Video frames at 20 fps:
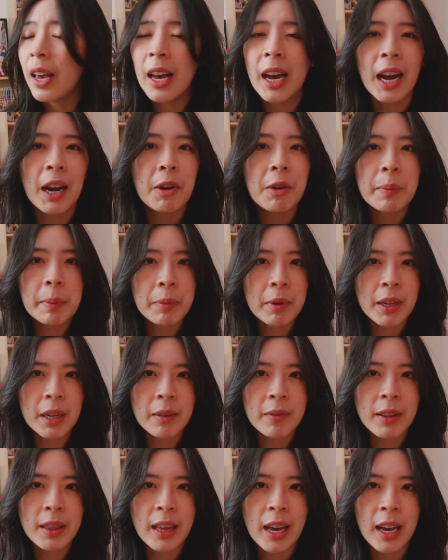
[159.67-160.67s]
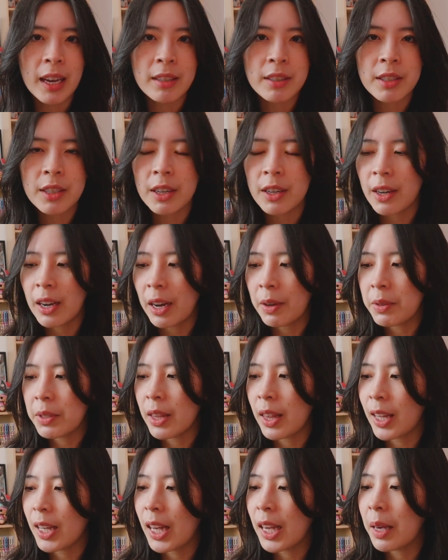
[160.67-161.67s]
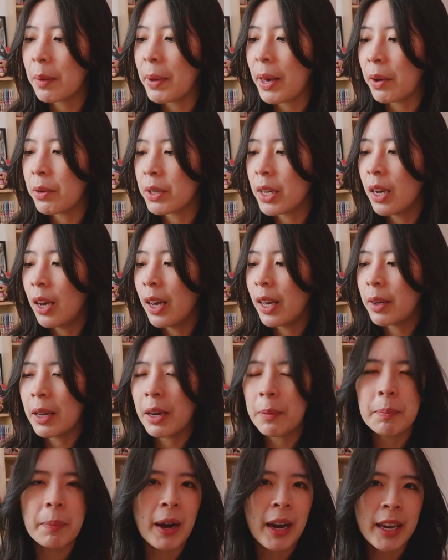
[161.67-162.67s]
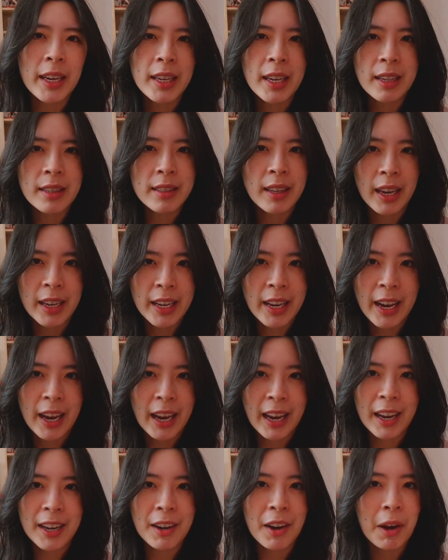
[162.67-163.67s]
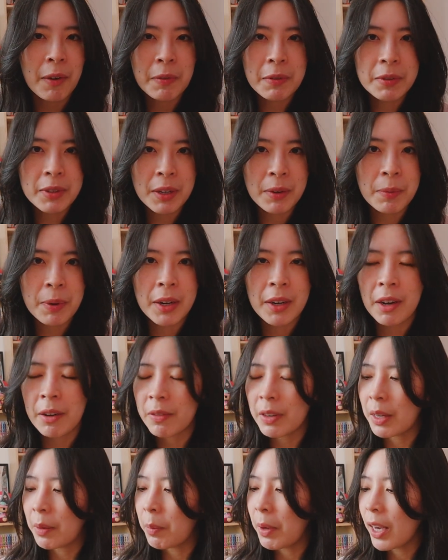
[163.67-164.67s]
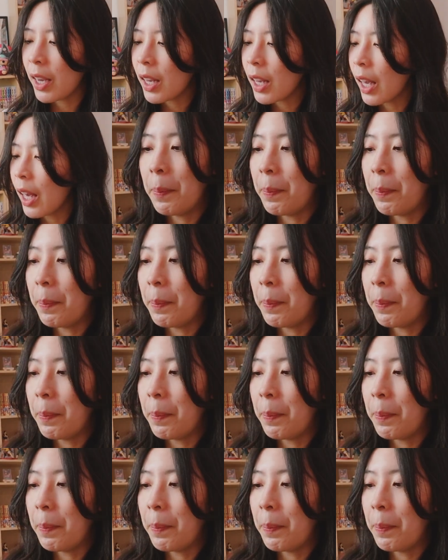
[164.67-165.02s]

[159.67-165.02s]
I remember even last year I was thinking about buying it secondhand off of someone off eBay,